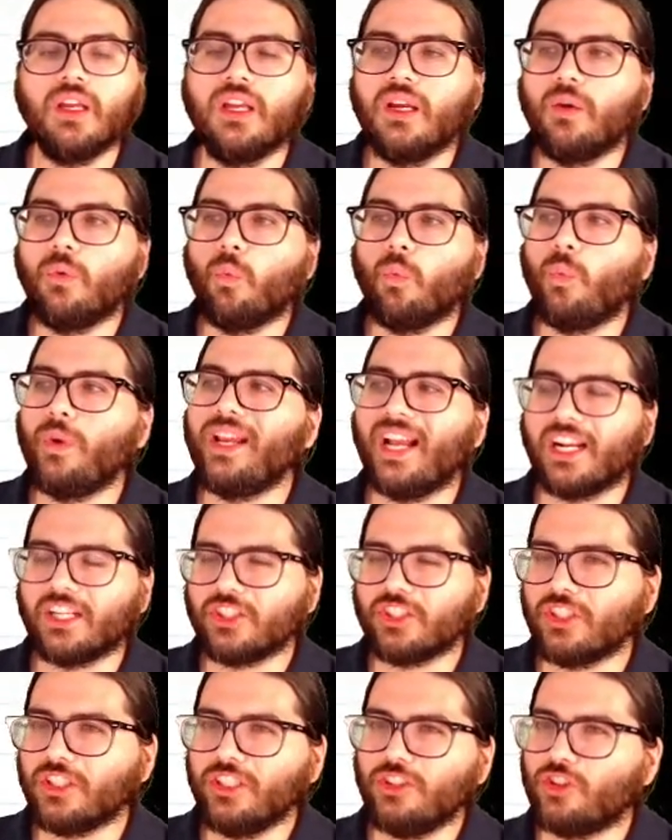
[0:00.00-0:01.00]
we
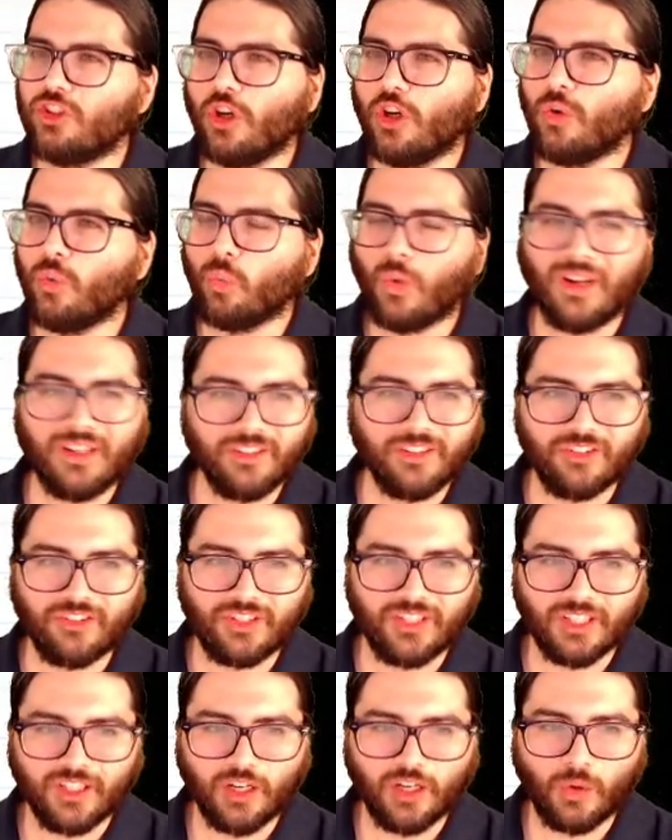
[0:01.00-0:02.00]
actually don't want z to
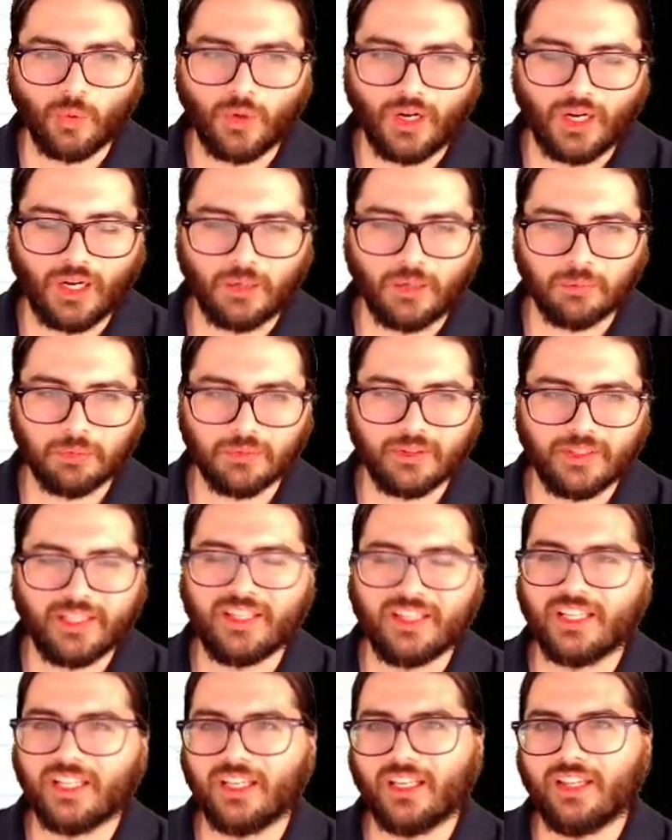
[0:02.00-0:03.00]
go up. In
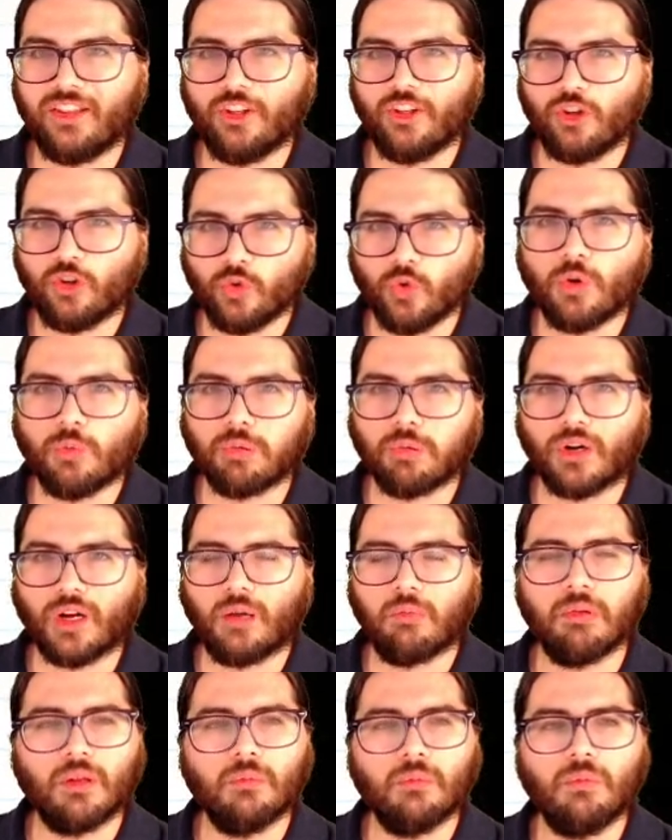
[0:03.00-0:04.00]
the dual
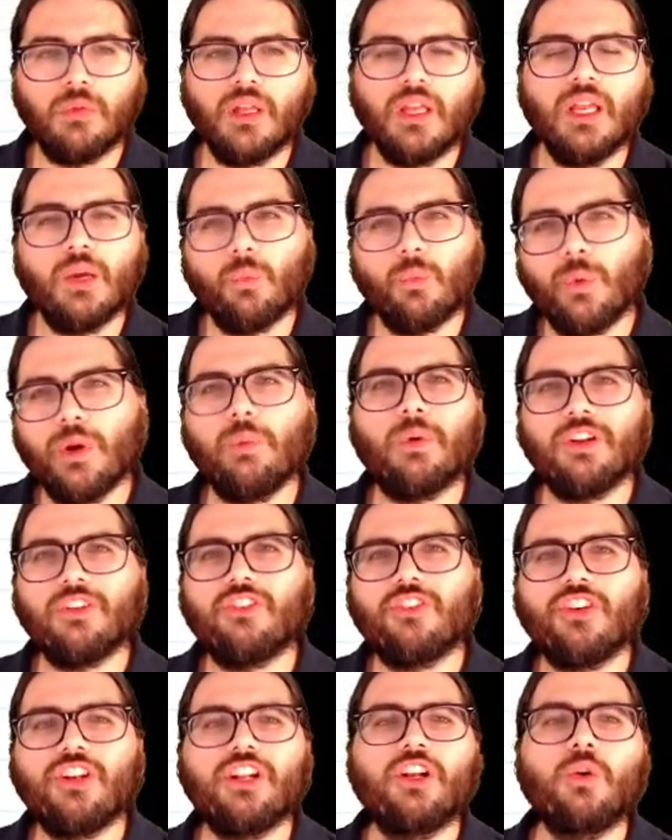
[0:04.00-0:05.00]
problem, we want
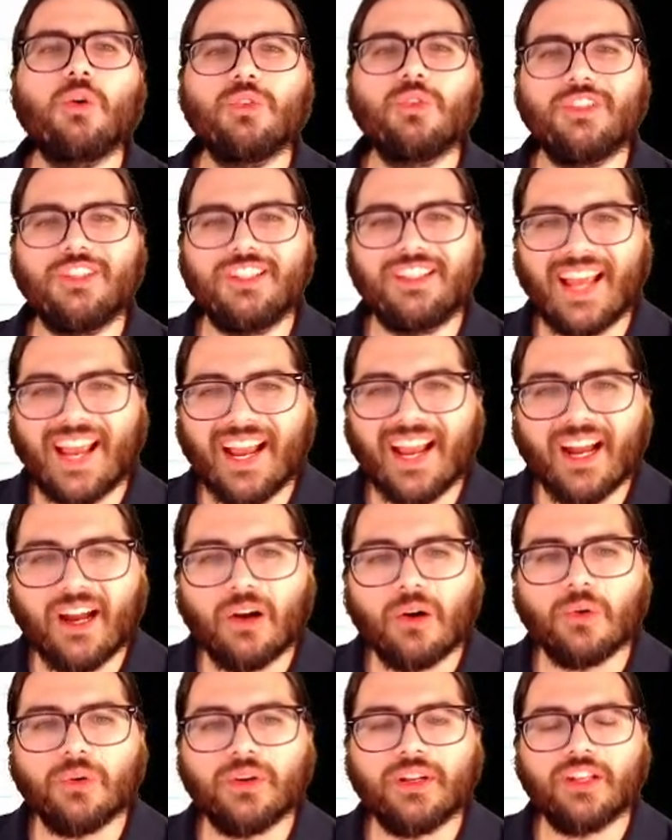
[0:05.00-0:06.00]
z to go
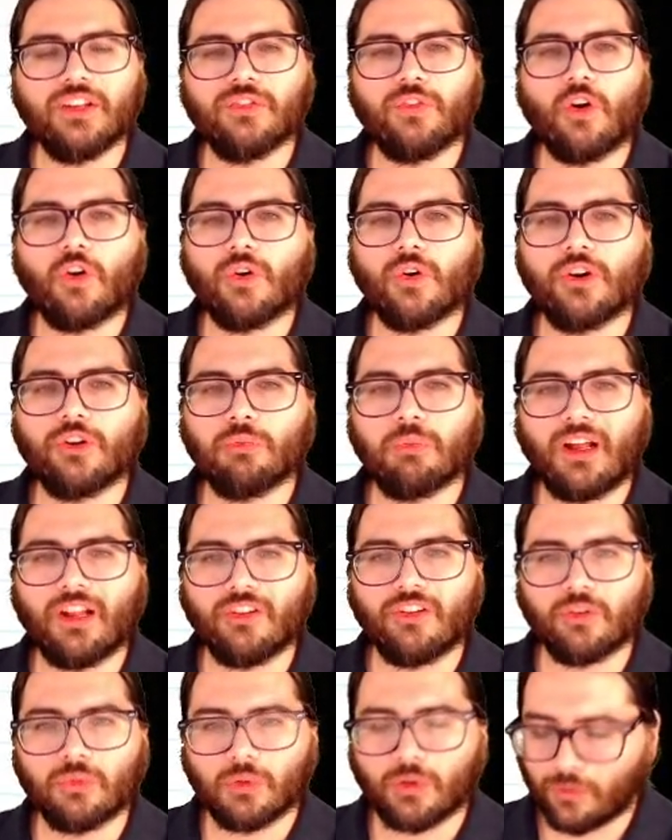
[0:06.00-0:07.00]
down as far as
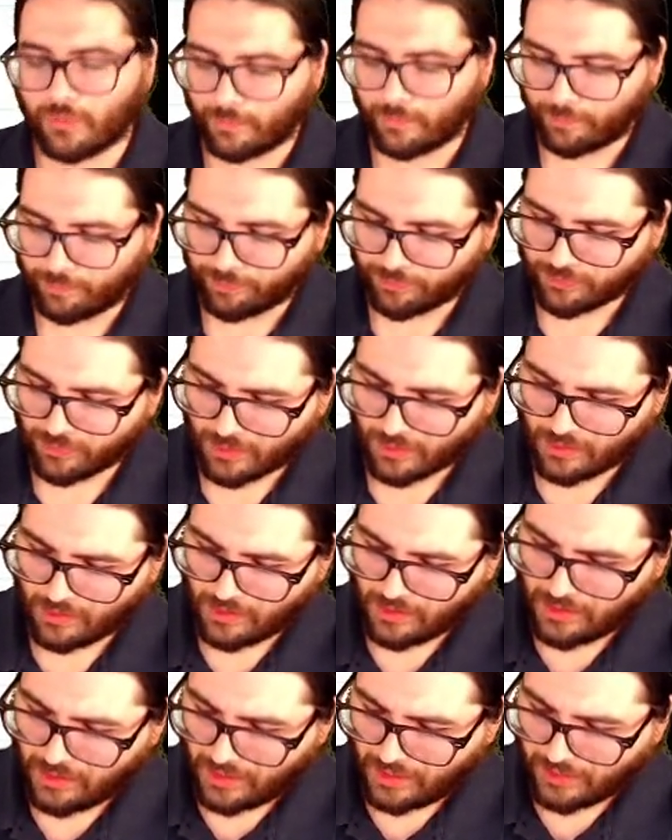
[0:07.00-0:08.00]
possible.
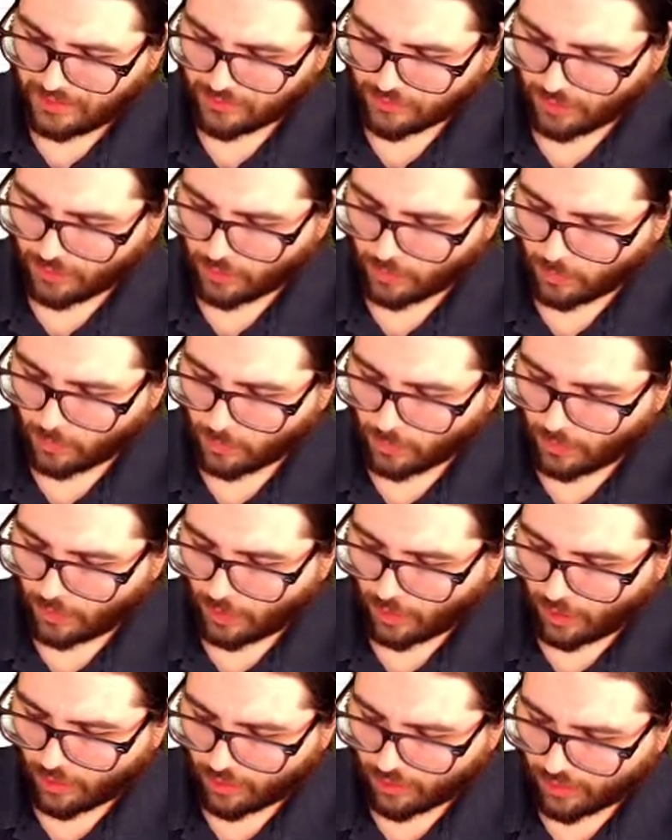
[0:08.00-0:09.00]
And so
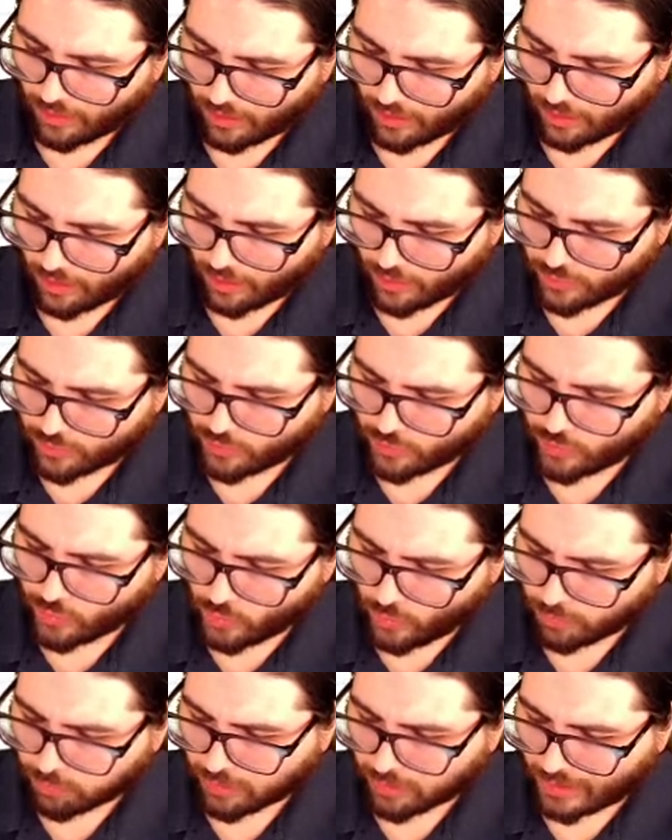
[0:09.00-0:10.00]
our dual
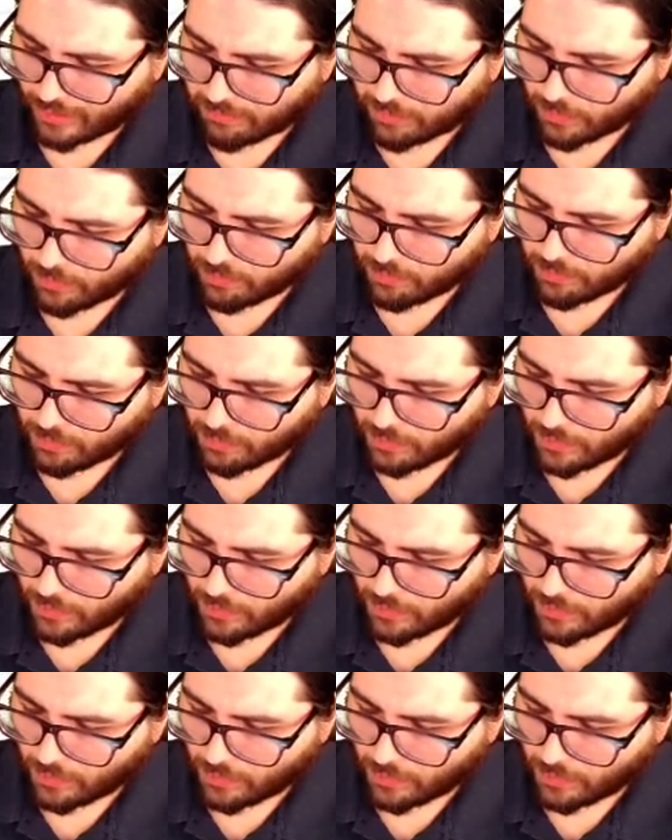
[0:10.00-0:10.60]
problem